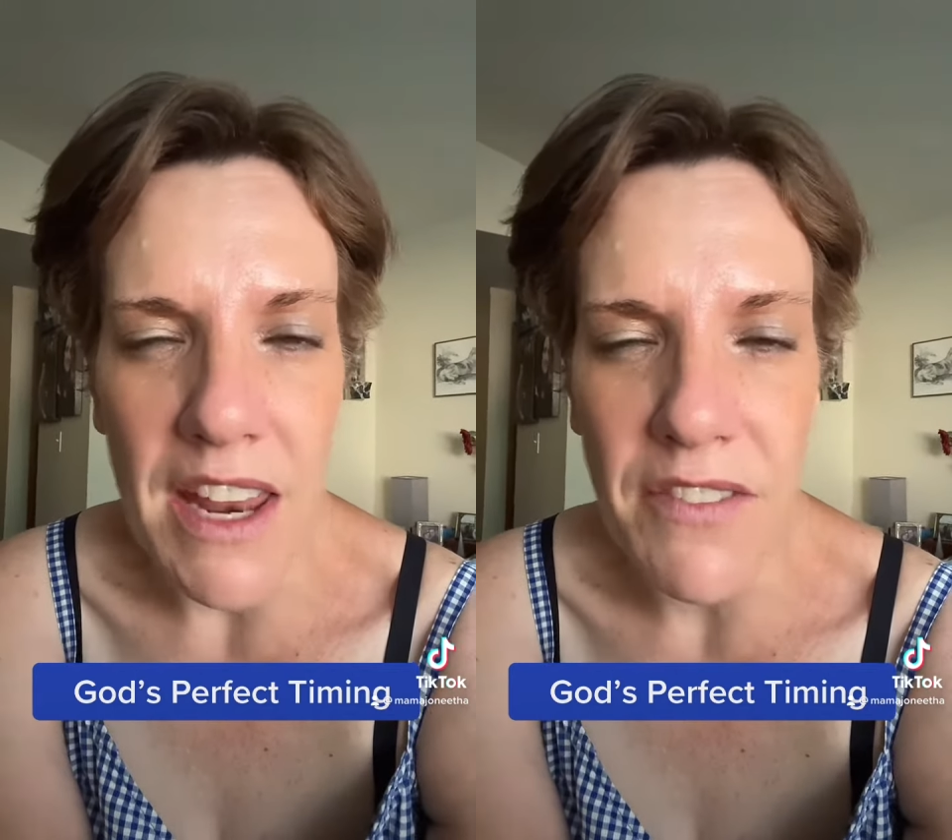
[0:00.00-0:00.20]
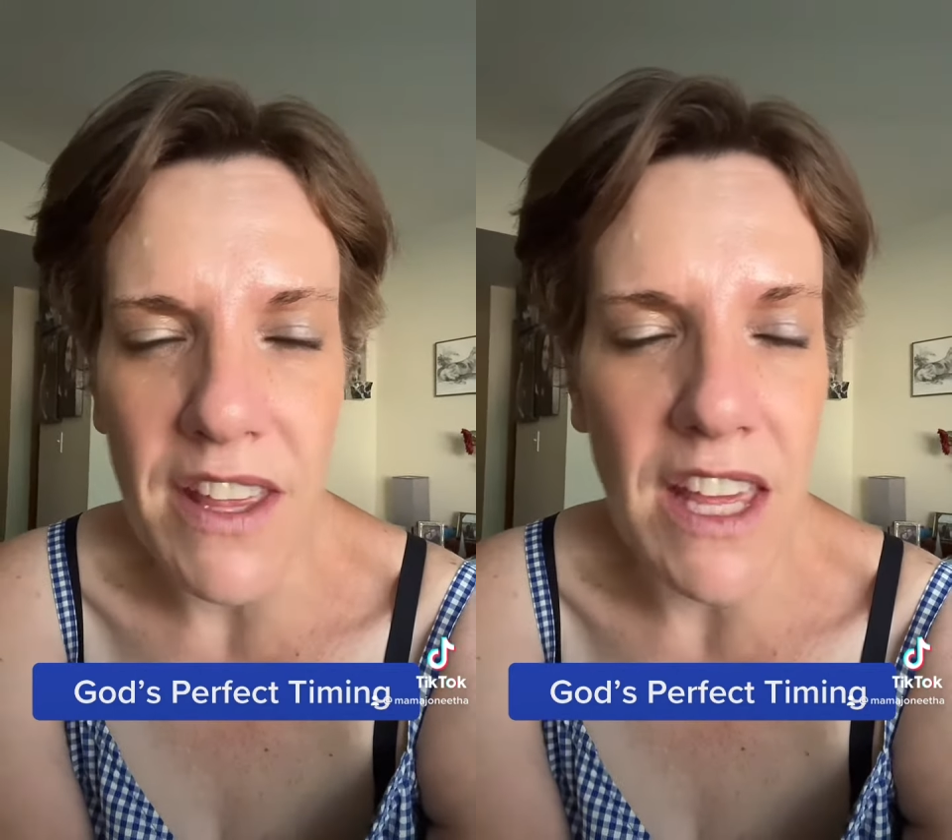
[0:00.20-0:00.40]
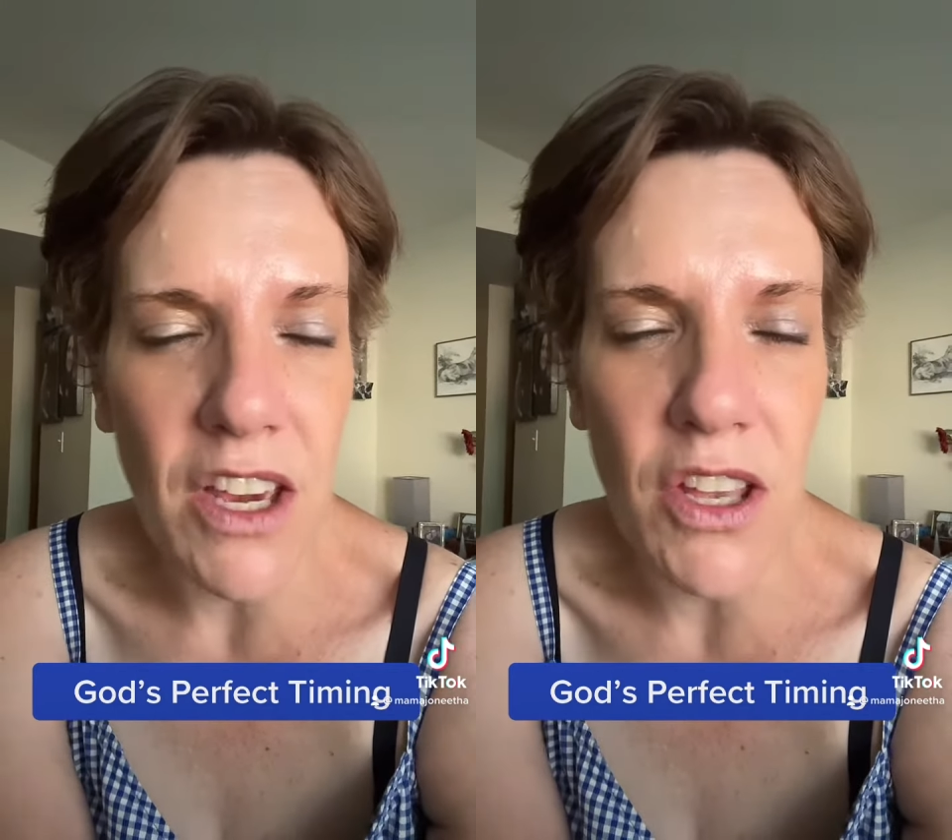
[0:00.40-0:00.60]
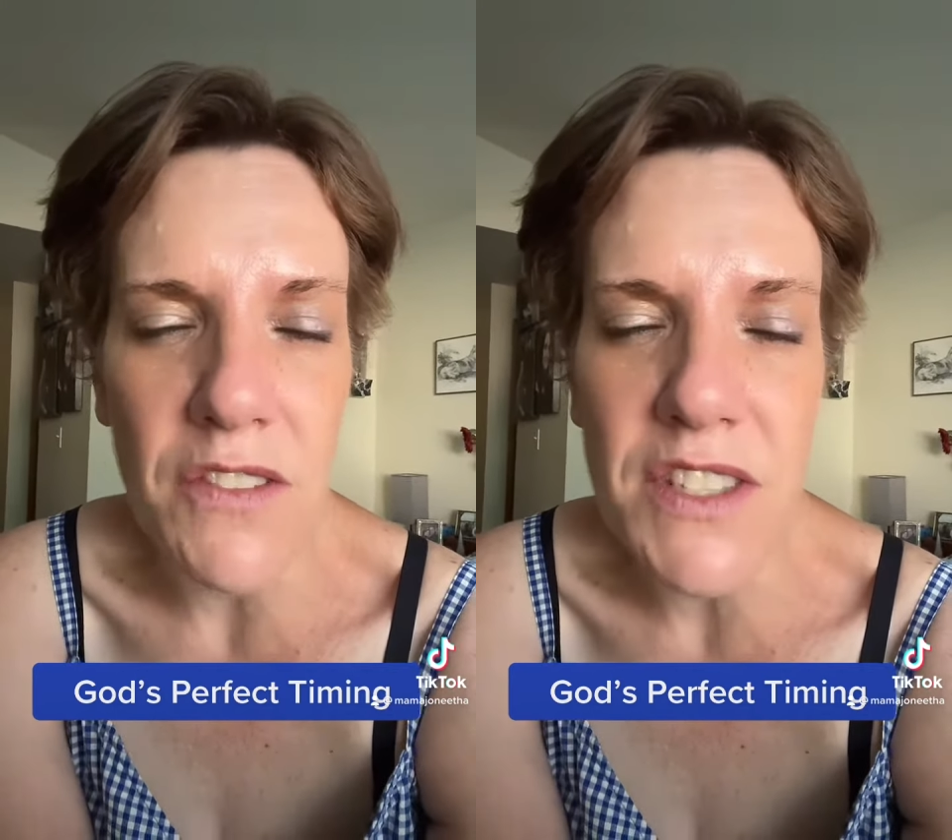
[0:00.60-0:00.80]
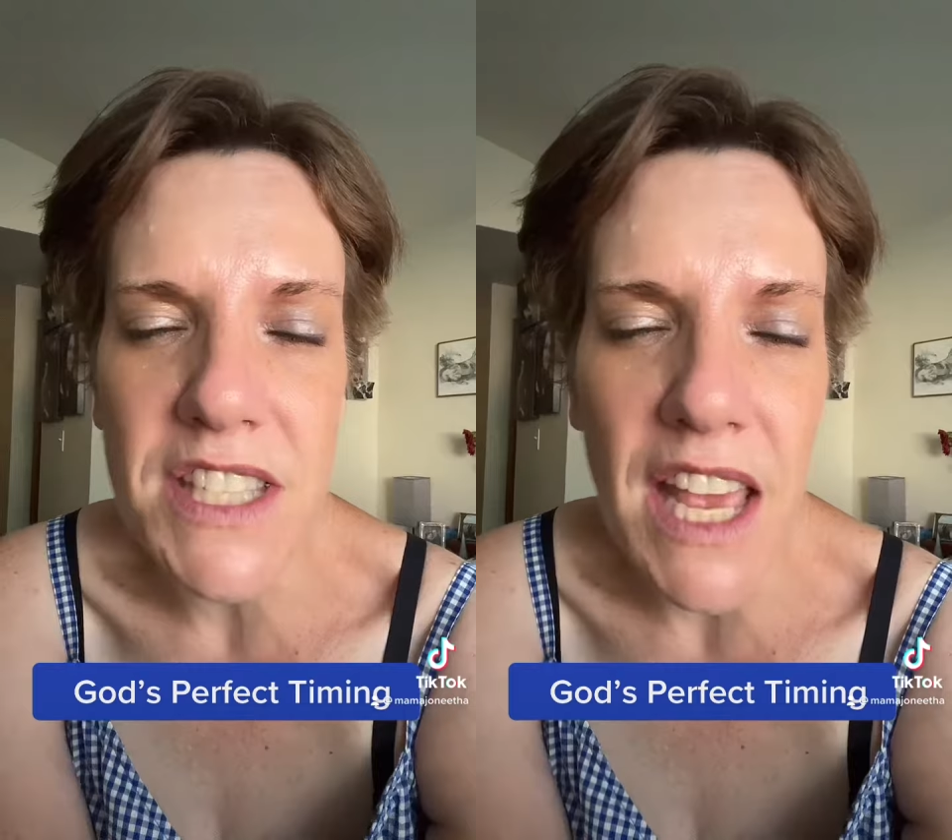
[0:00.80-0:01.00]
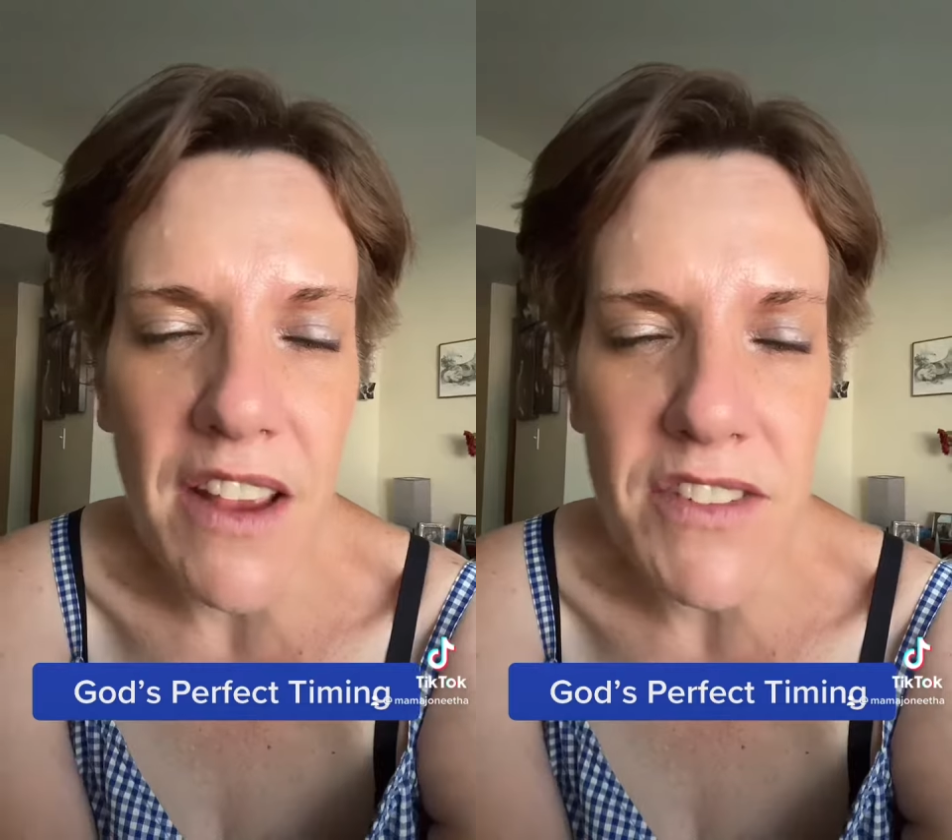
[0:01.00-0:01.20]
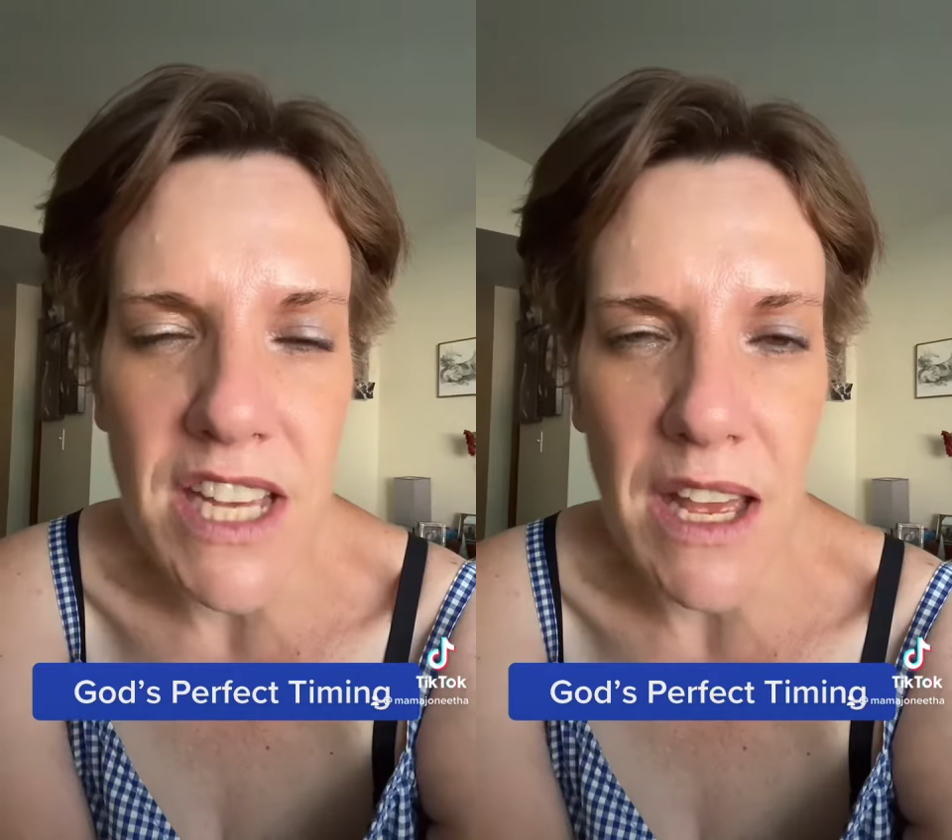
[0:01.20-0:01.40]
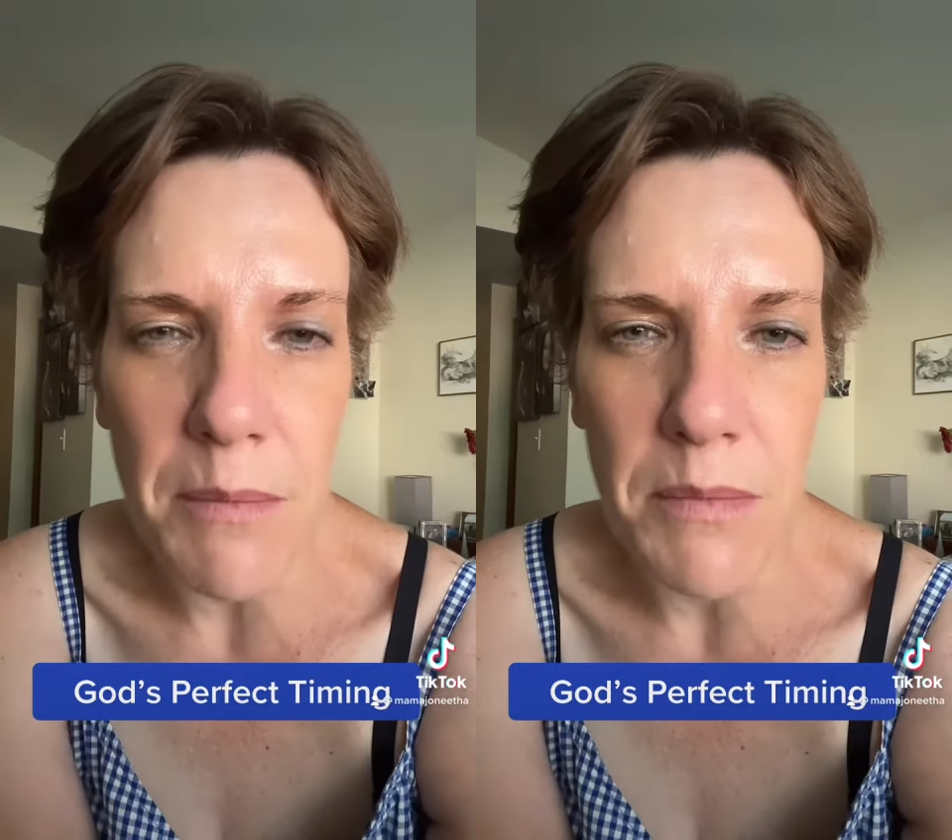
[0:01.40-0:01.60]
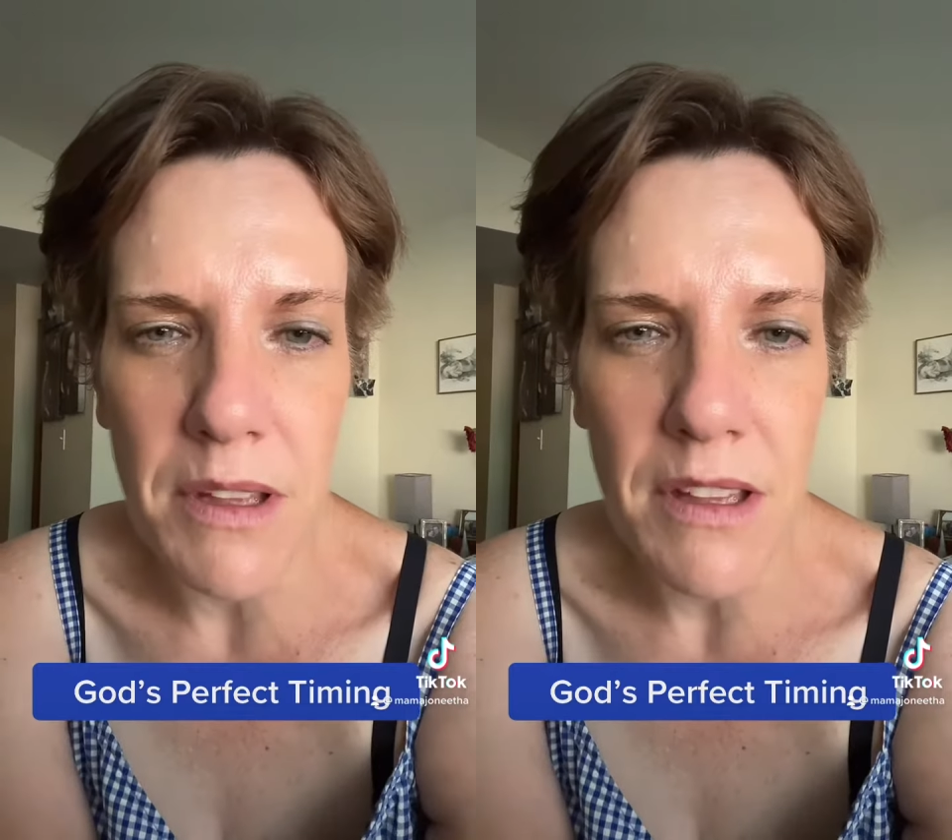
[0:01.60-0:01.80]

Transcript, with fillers: if he could have saved him,